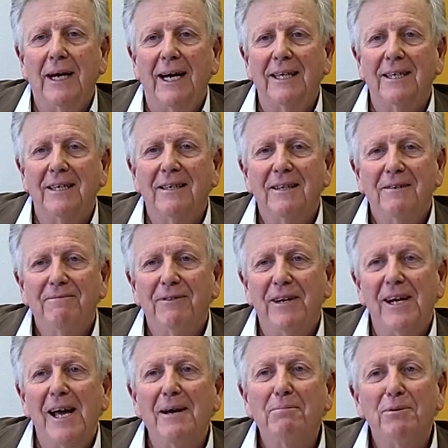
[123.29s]
I had a
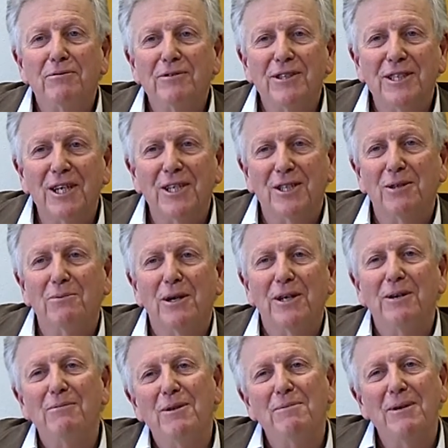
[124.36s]
very able researcher
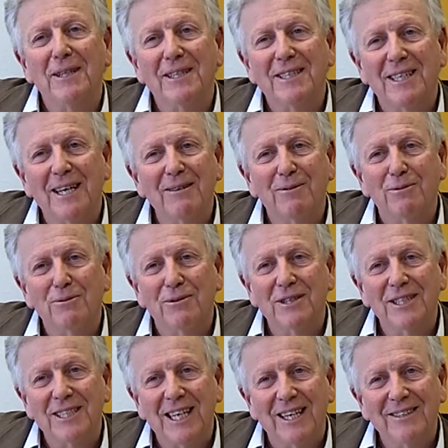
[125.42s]
working with me at the time called
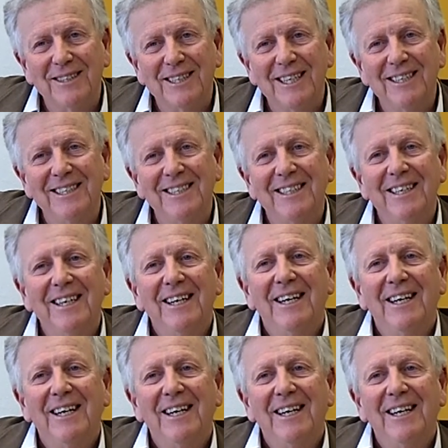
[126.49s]
Chris Townsend,